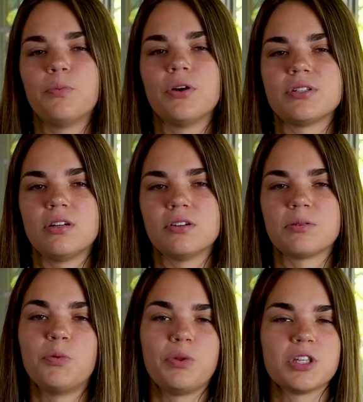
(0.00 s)
person or
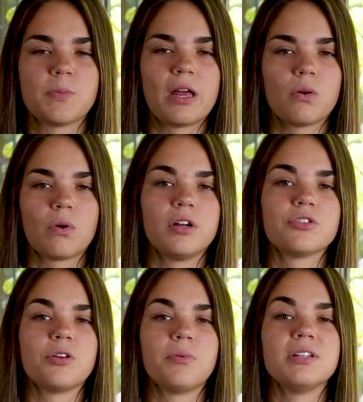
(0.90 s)
someone with a spinal cord
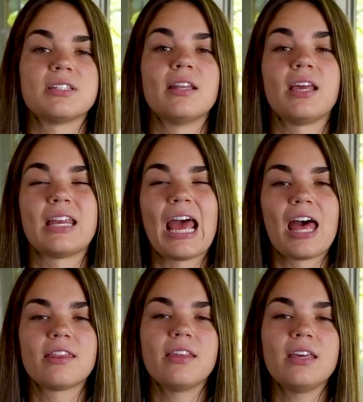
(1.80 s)
injury, but instead like an
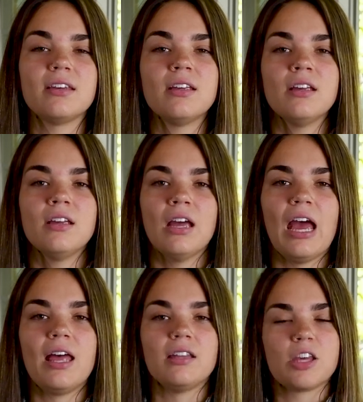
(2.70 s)
athlete
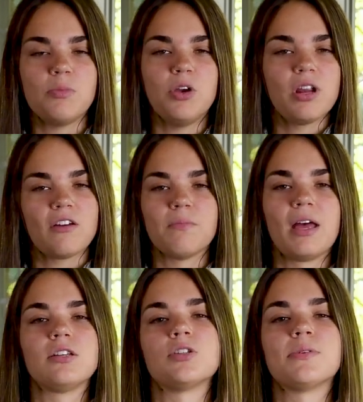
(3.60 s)
and the community I've
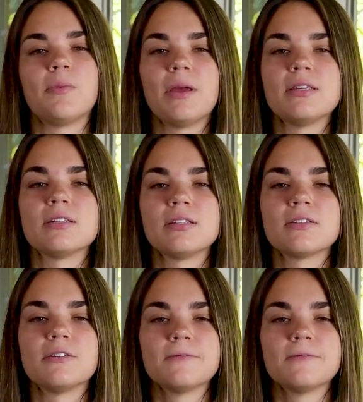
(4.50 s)
met has just been amazing. So